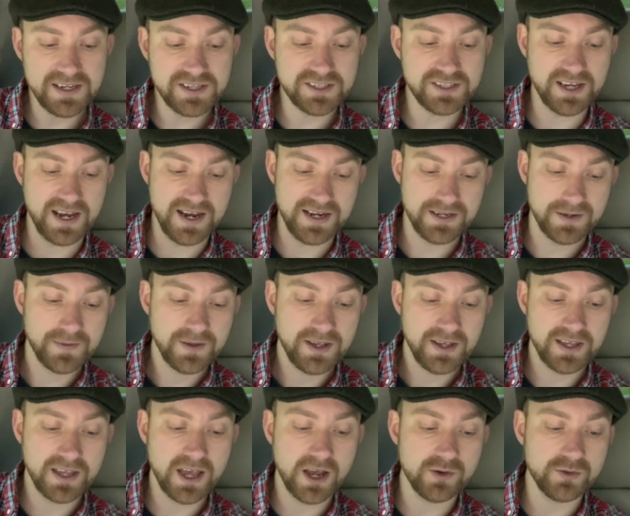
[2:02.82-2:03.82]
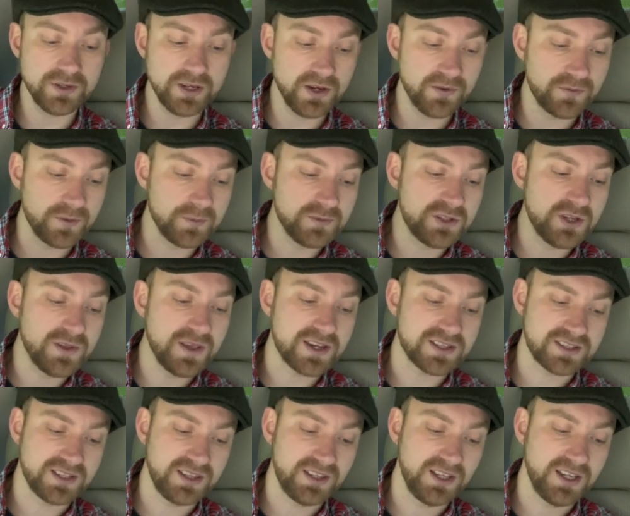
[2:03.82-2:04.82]
said he owned it from
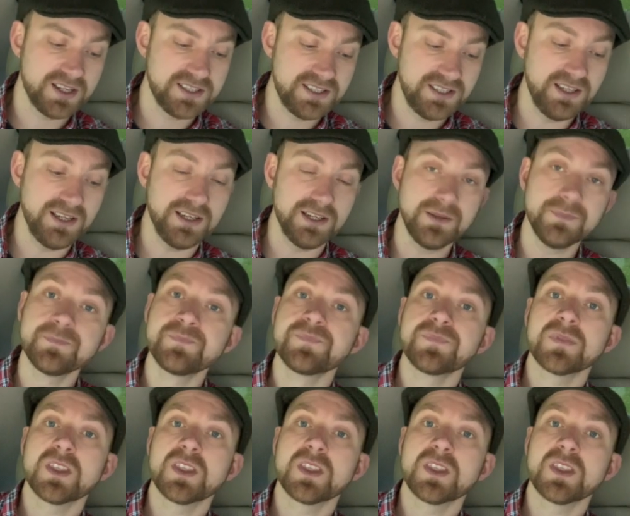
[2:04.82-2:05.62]
2013